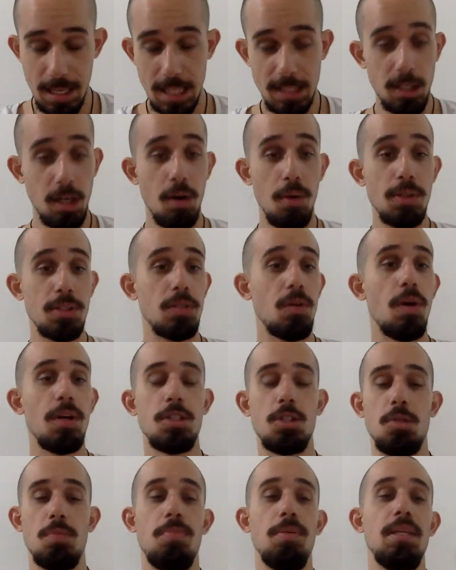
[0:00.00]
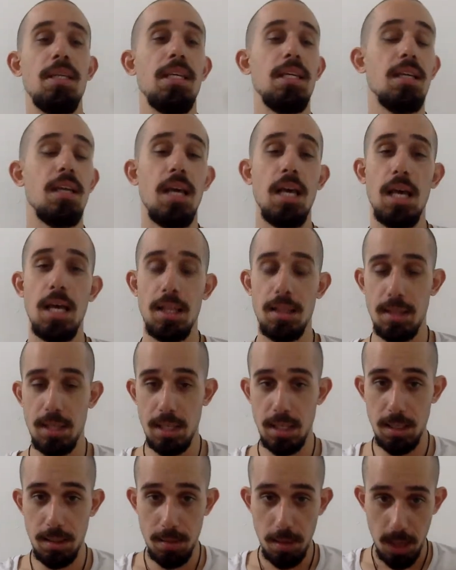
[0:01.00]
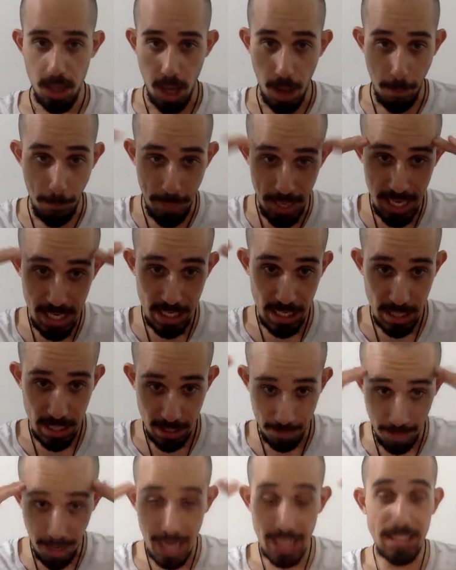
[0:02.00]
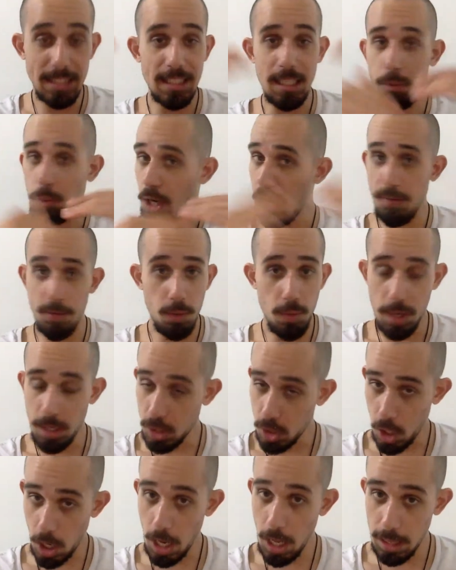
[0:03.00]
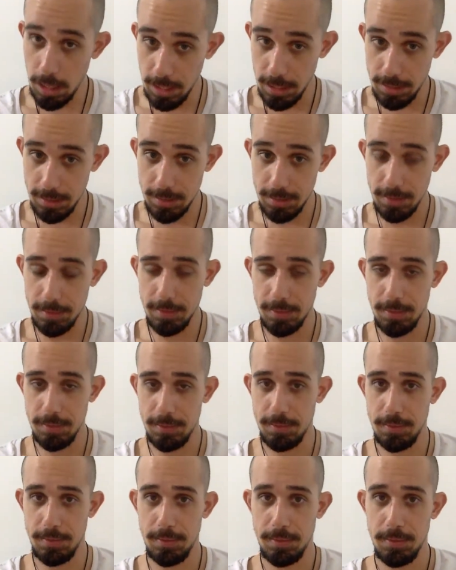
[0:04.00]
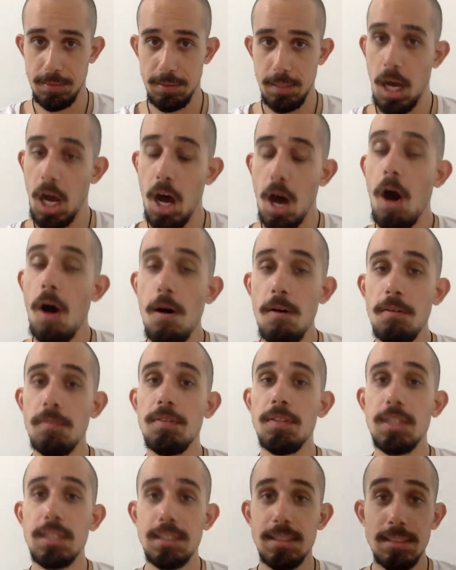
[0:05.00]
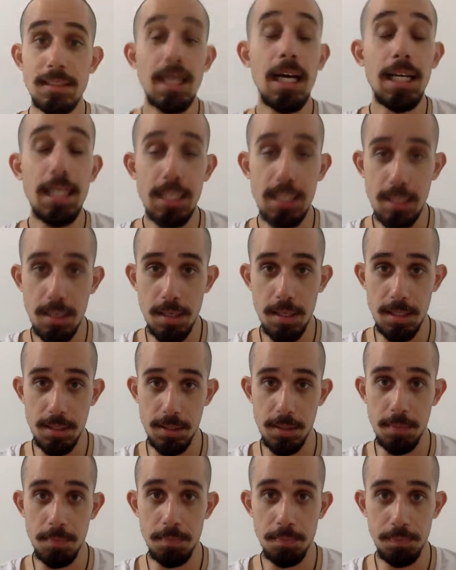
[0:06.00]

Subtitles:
That's always going to be the opinion, the mindset, whatever you want to call it, of Zionism.